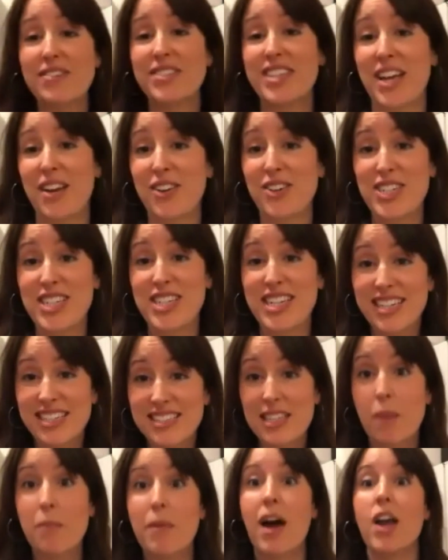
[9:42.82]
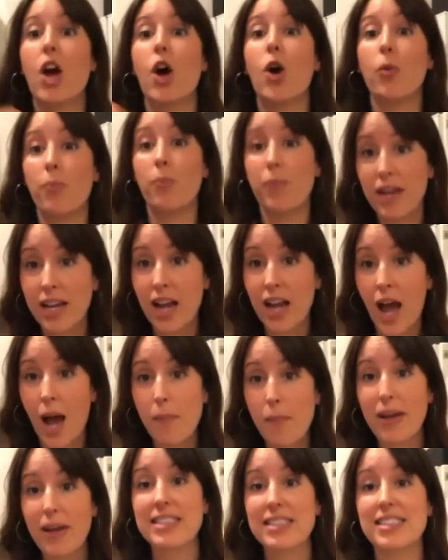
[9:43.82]
energy because I'm not opening up
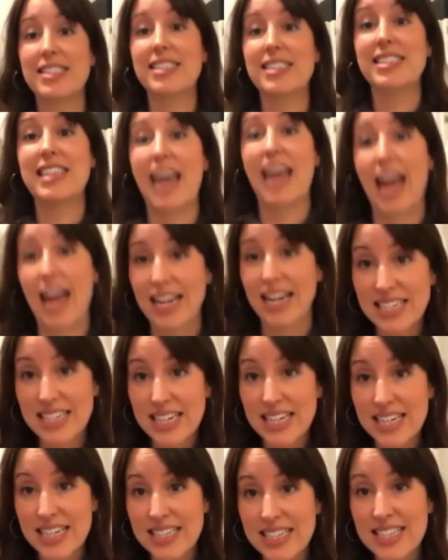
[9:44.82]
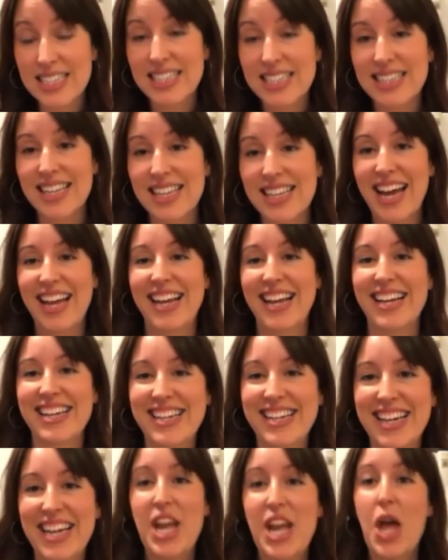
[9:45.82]
and standing like
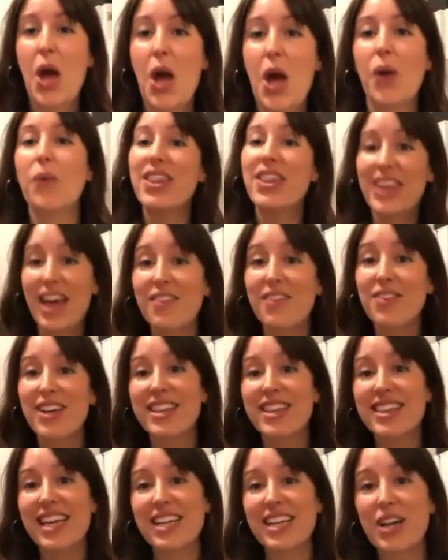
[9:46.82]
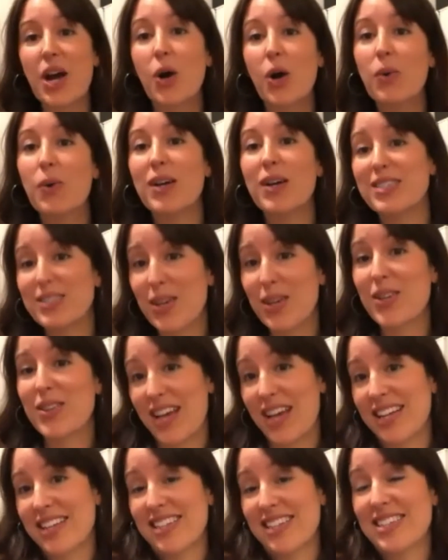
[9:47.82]
with everything
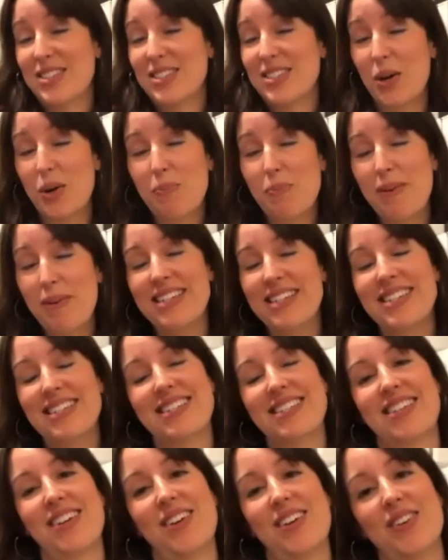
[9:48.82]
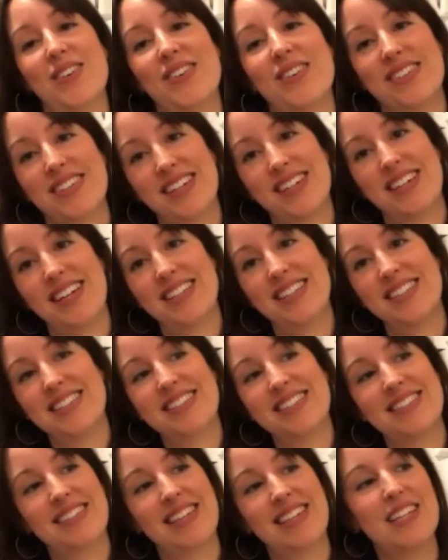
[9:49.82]
that is open. So
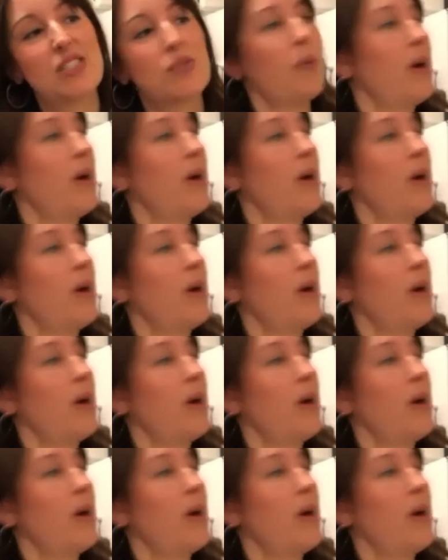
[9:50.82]
it's one